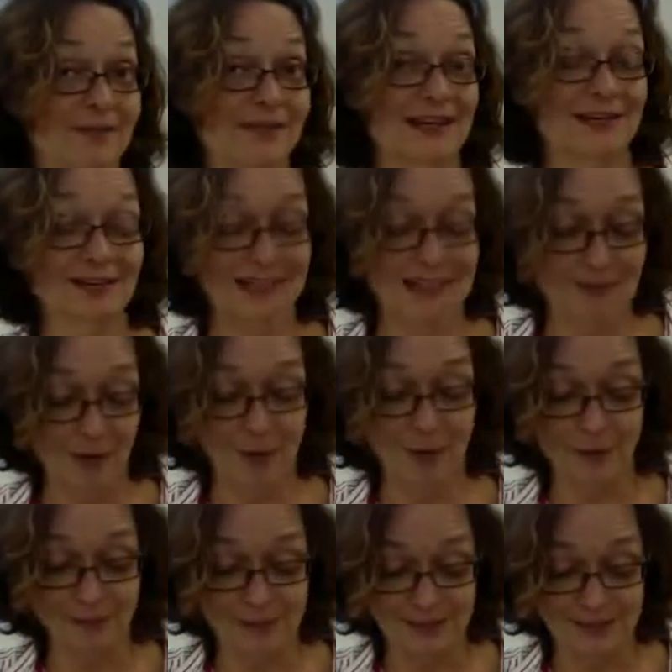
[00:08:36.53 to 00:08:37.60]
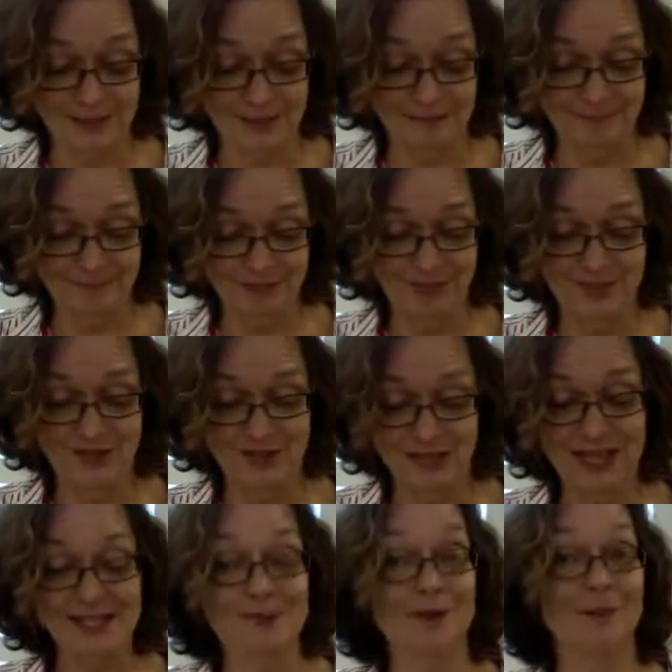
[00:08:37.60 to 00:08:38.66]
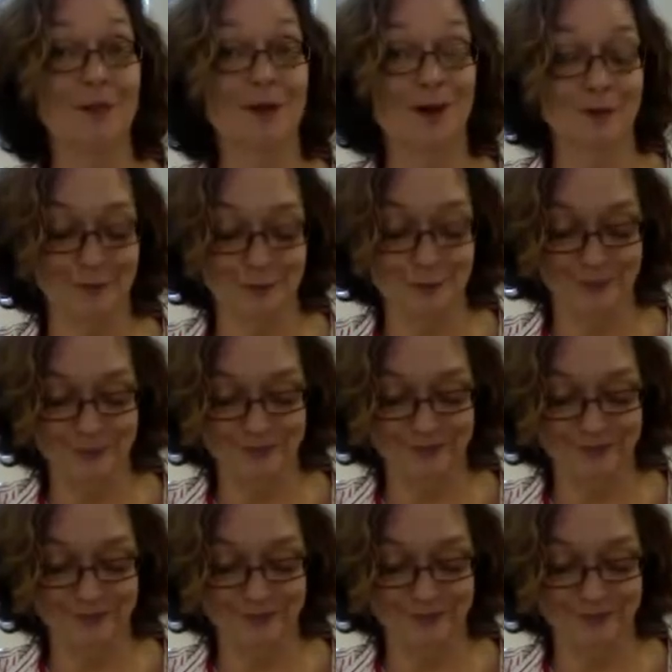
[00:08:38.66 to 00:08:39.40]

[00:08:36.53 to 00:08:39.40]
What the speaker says: never give up on their city. Jazz, football, and food.